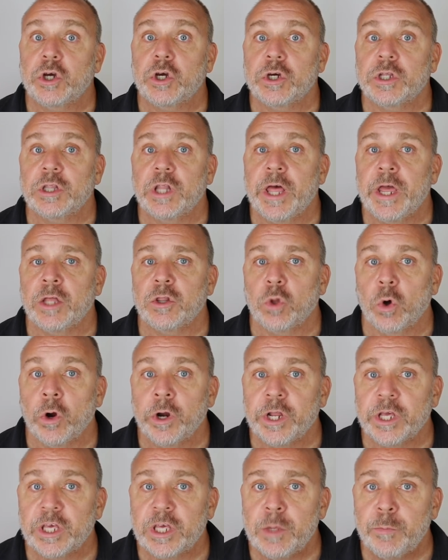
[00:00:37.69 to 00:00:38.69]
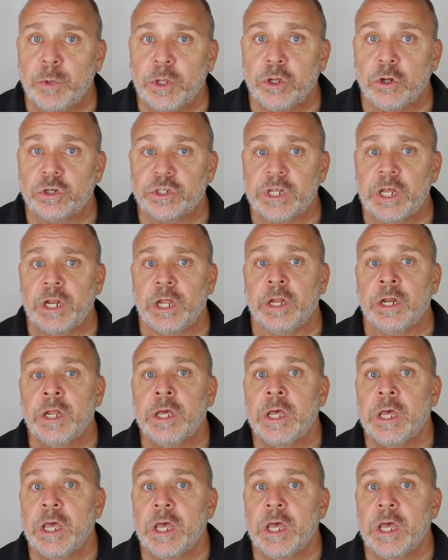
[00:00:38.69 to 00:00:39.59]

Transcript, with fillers: a good landlord and keeping your tenant